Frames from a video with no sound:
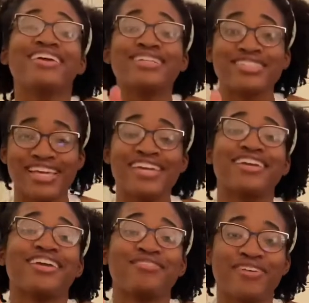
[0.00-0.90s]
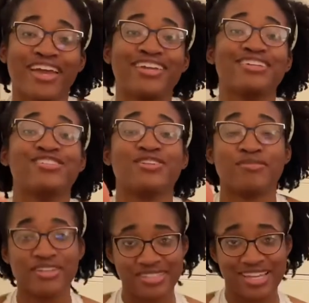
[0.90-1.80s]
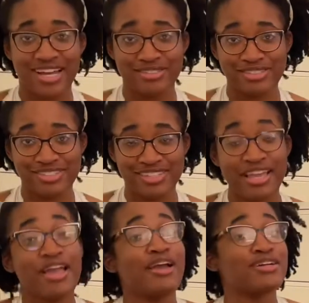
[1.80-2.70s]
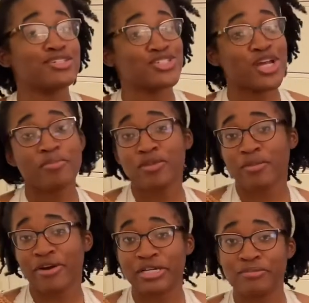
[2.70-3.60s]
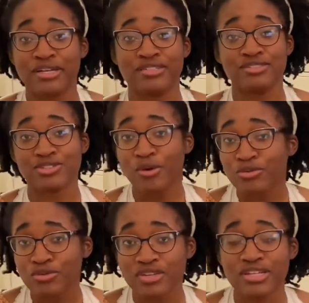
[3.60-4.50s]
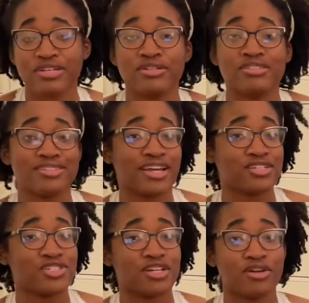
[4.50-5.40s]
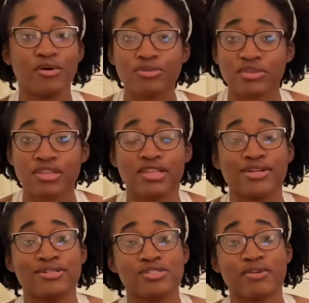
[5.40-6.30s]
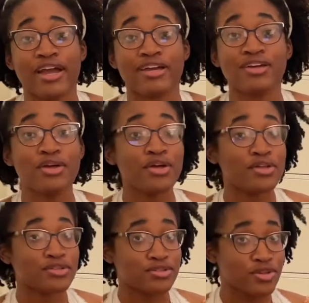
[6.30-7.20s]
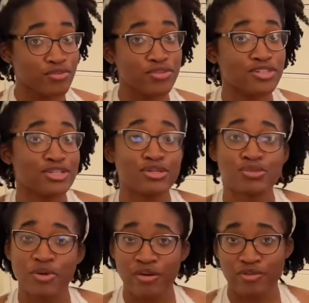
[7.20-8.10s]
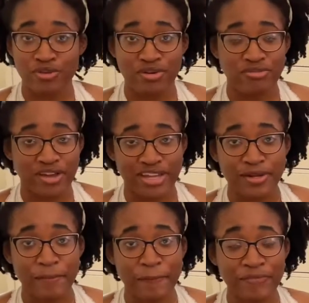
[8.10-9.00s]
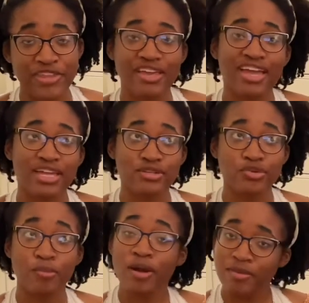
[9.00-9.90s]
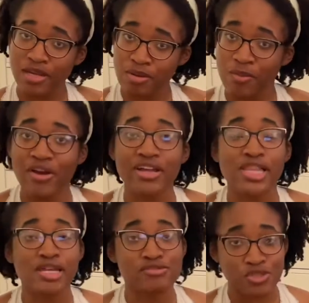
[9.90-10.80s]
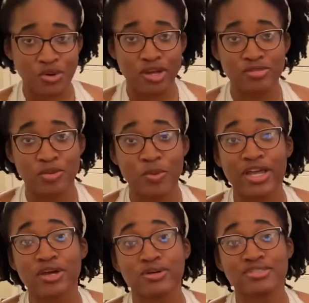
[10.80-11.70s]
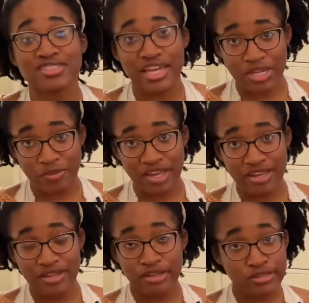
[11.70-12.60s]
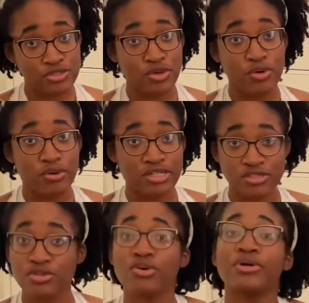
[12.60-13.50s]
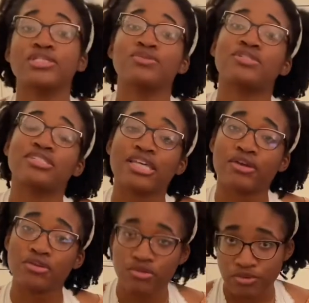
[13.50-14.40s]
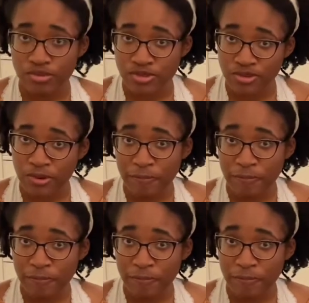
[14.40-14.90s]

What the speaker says: Take advantage of discounts. Shop the bargain bins, go through the clearance section, go through the clearance rack. Look for the deals wherever you can find them. And you're probably going to be wearing a lot of scrubs and white coats anyway, so consider going to a discount uniform store.